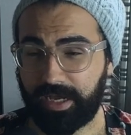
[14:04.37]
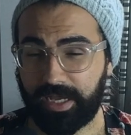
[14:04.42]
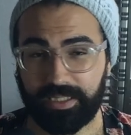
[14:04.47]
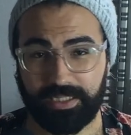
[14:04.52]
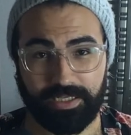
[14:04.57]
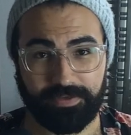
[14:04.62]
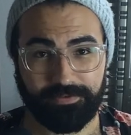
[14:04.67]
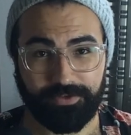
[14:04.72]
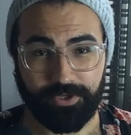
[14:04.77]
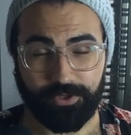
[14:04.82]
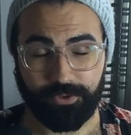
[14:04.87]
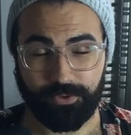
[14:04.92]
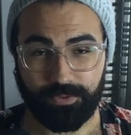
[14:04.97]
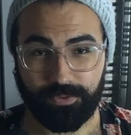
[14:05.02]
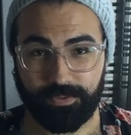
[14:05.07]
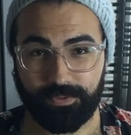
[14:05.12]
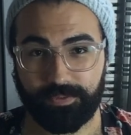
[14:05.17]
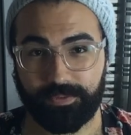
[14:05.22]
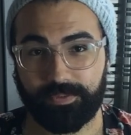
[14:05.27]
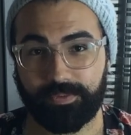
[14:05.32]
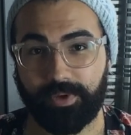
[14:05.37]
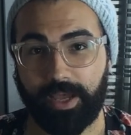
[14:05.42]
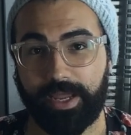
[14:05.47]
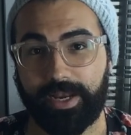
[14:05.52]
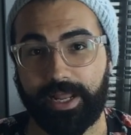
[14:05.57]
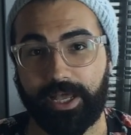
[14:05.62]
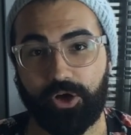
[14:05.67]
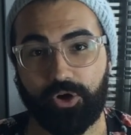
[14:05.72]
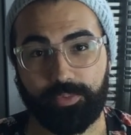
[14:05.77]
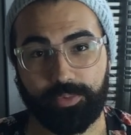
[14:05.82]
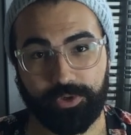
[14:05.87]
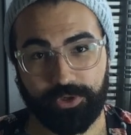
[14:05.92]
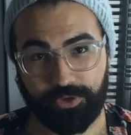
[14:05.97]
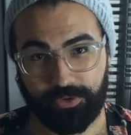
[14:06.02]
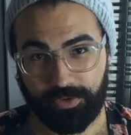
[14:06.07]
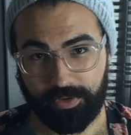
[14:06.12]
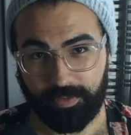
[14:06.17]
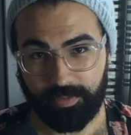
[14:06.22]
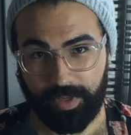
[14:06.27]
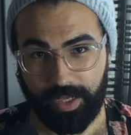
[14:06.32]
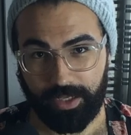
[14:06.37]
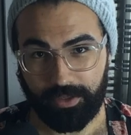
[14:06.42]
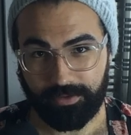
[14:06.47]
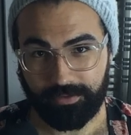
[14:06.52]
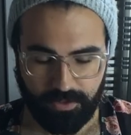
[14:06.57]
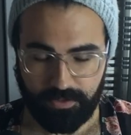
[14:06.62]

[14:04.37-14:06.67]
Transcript: I love you, and I hope you're doing well.